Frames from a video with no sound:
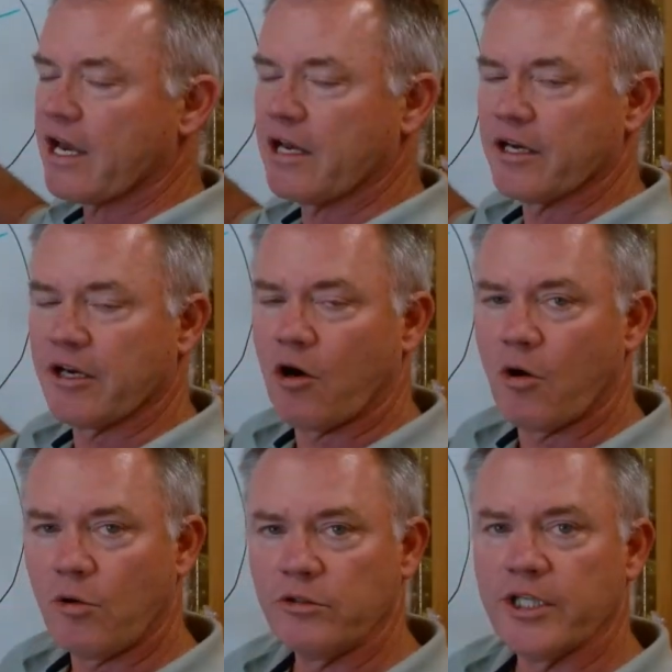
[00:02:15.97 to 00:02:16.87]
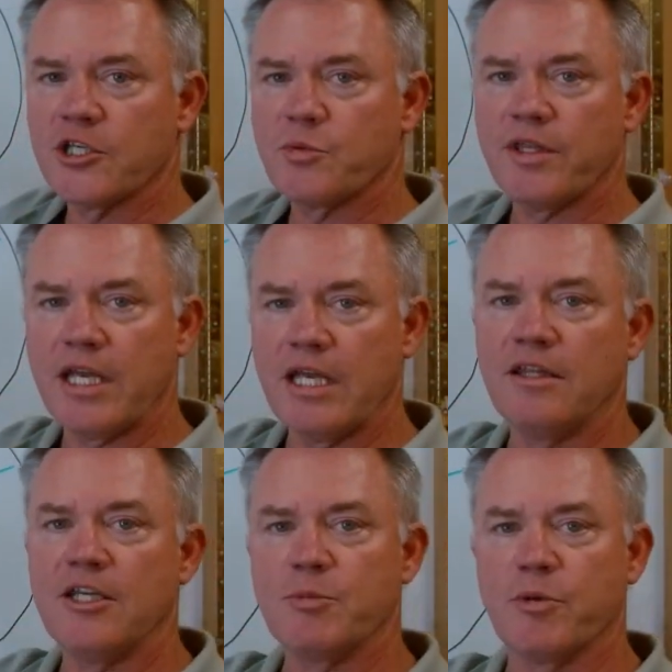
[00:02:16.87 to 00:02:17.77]
holdings within
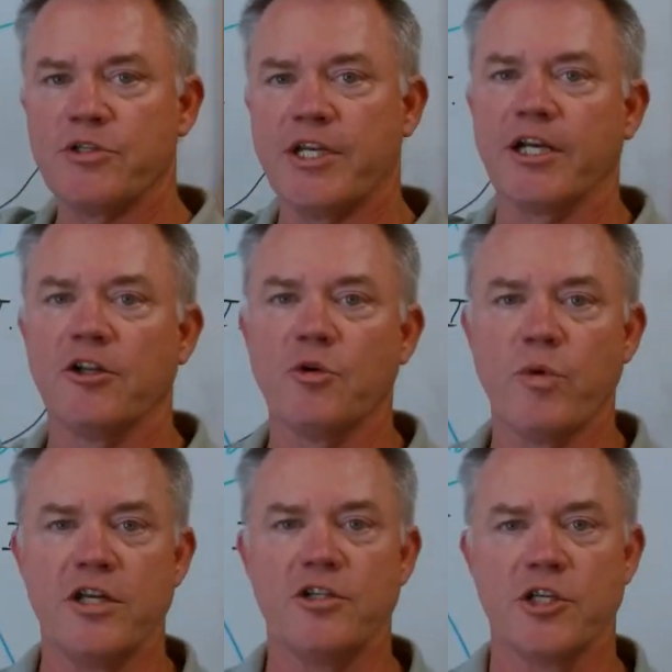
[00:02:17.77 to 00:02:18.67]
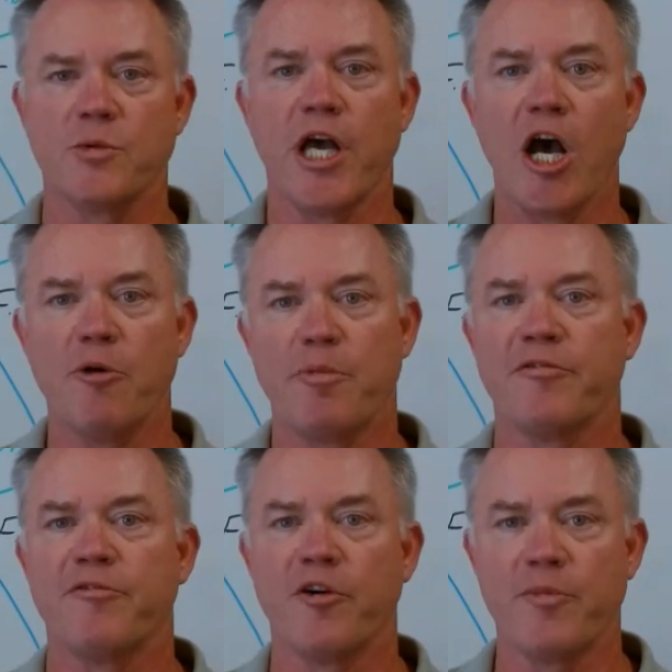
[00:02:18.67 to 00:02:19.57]
these particular wedges will
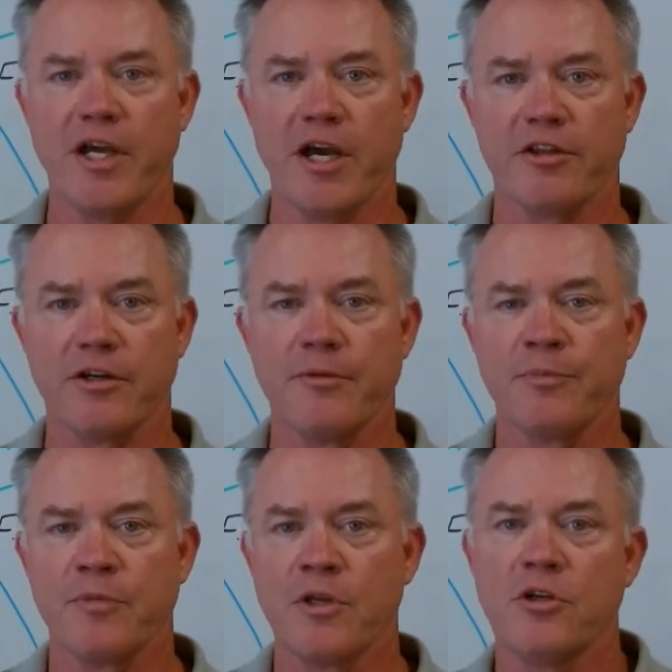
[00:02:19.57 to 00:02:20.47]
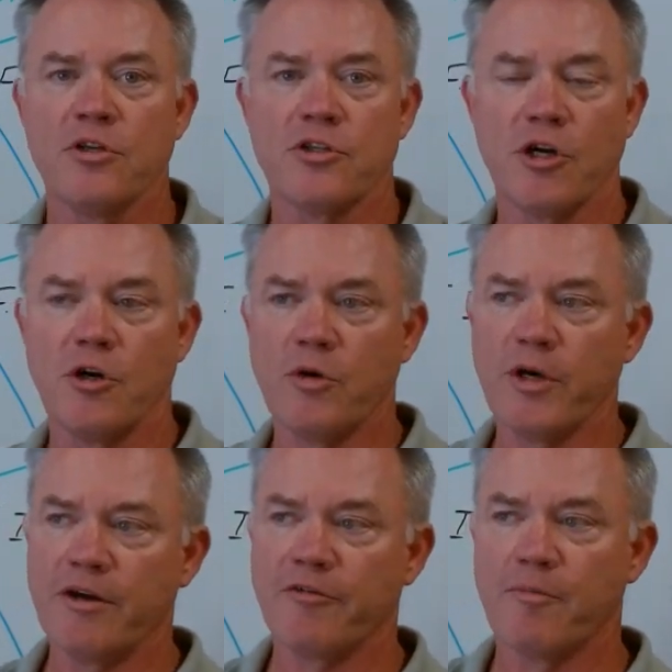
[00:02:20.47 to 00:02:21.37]
outperform the other. So
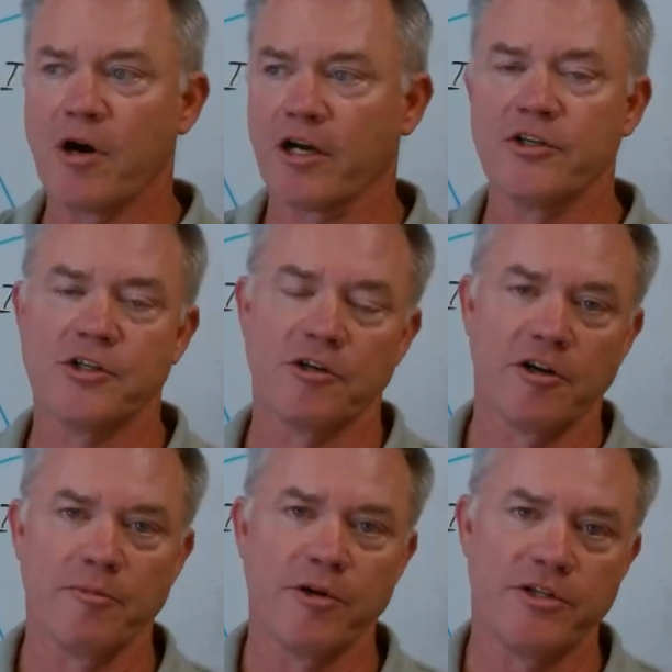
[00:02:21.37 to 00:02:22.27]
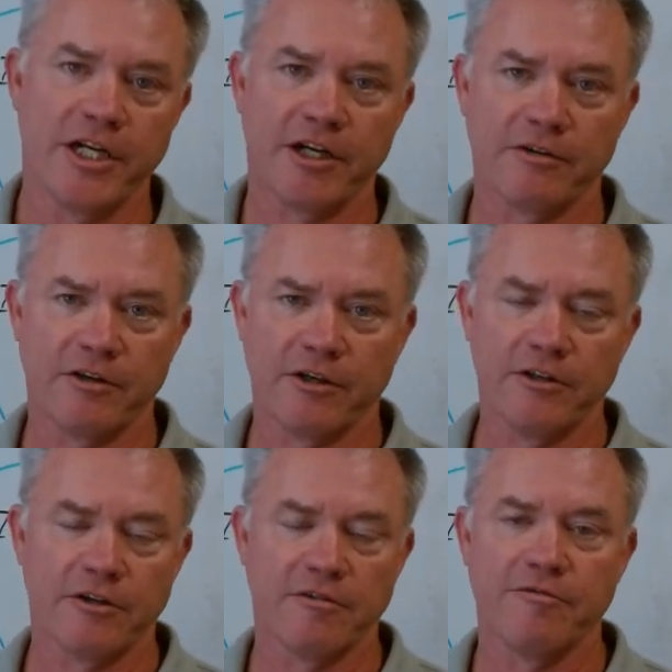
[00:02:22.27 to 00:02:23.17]
if markets are
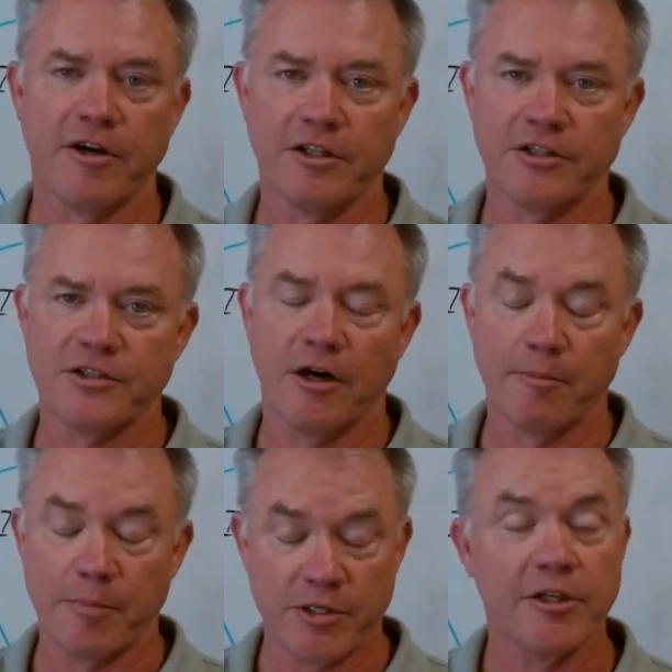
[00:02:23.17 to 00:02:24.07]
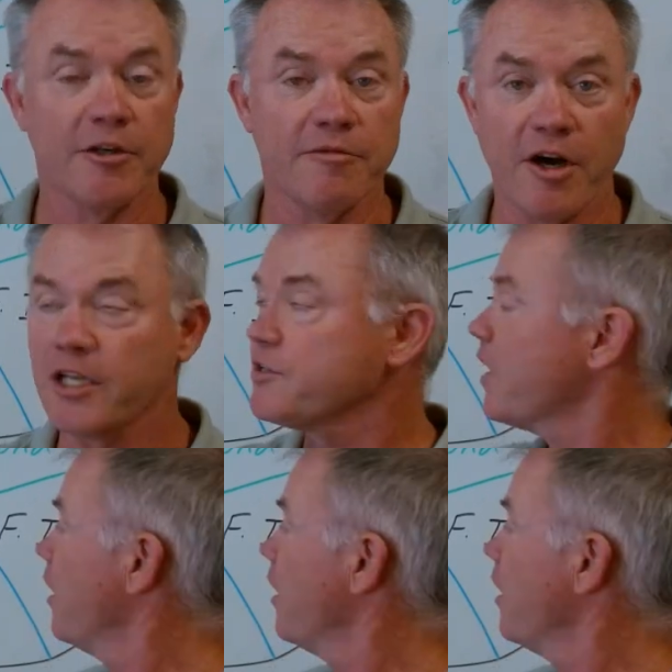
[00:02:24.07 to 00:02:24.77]
particularly volatile,